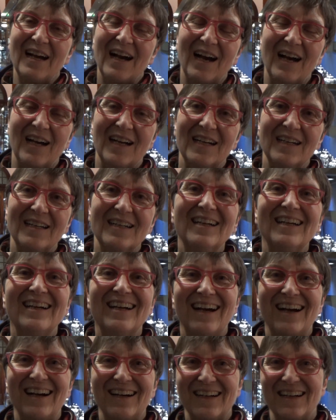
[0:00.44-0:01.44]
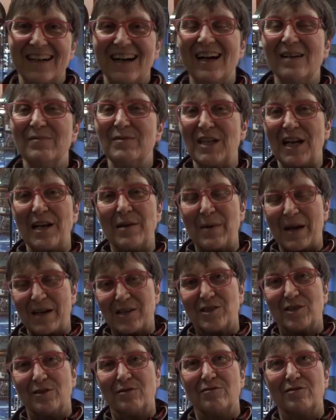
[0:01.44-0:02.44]
I'm Jenny
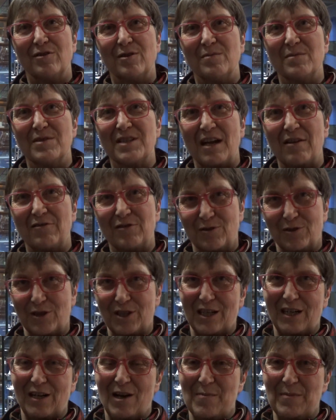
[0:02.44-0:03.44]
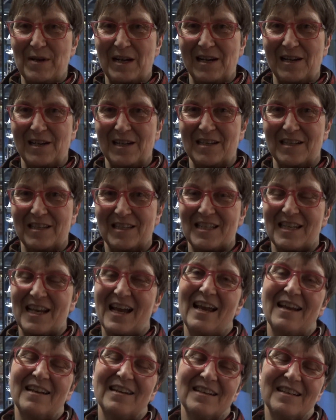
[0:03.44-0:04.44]
Patient from South Yorkshire Climate Alliance,
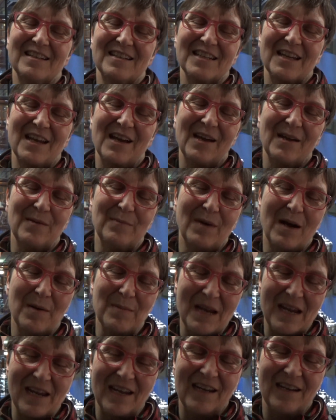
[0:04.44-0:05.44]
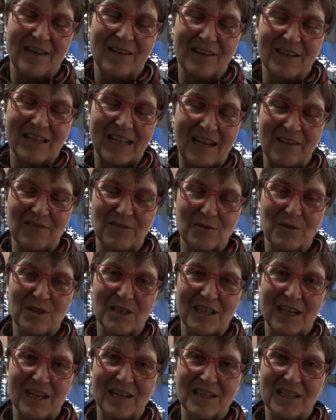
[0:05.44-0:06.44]
and I'm here at the Council
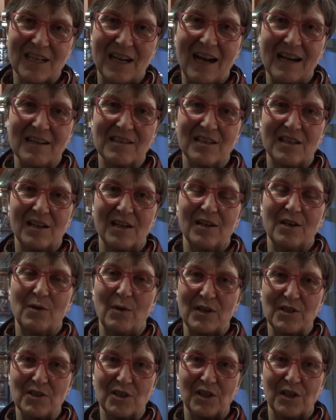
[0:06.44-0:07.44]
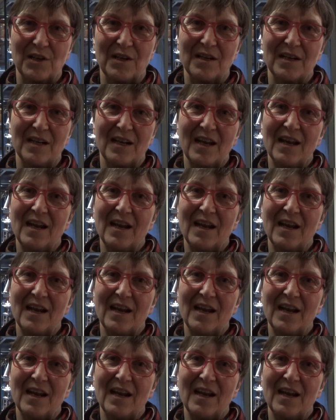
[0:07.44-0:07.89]
today to ask a question.